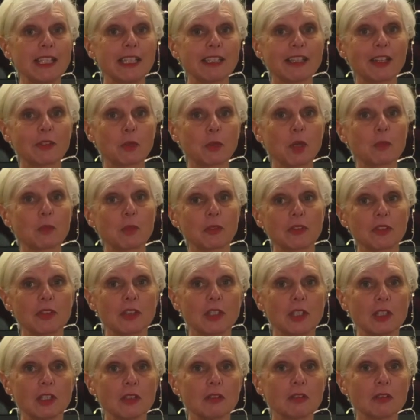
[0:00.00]
That's what I want to
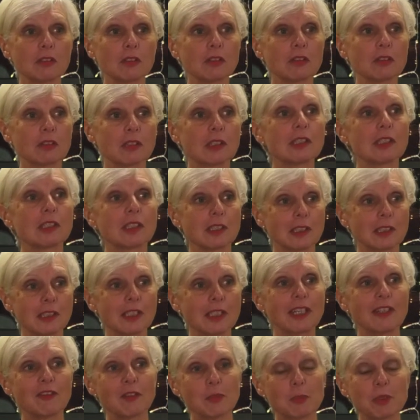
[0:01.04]
know.
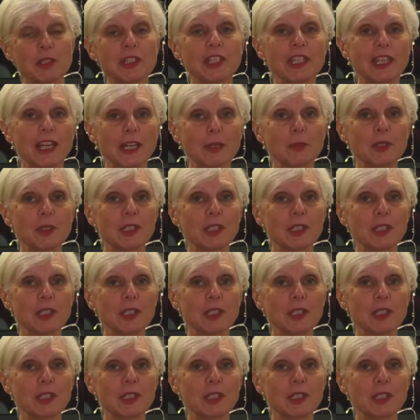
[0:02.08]
Everybody happy?